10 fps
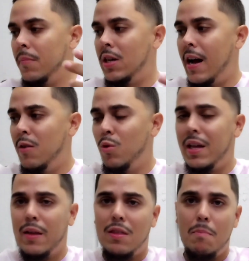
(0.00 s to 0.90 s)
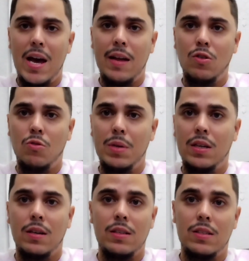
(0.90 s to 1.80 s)
Got it without the manual
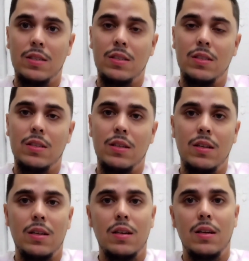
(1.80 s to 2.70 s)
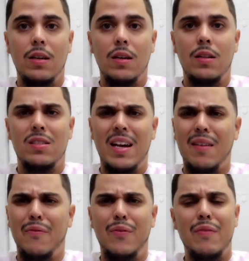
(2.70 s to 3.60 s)
because it's
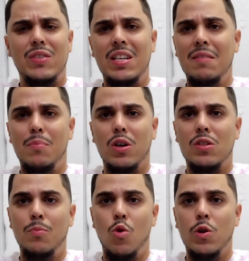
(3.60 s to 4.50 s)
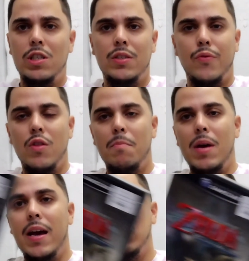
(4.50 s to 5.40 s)
like 15 bucks more just for the
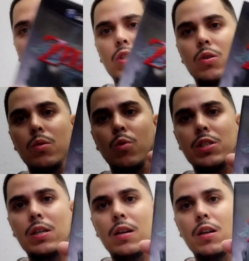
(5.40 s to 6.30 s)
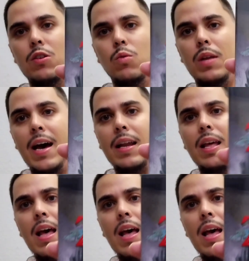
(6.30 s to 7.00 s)
manual, so wasn't gonna do that.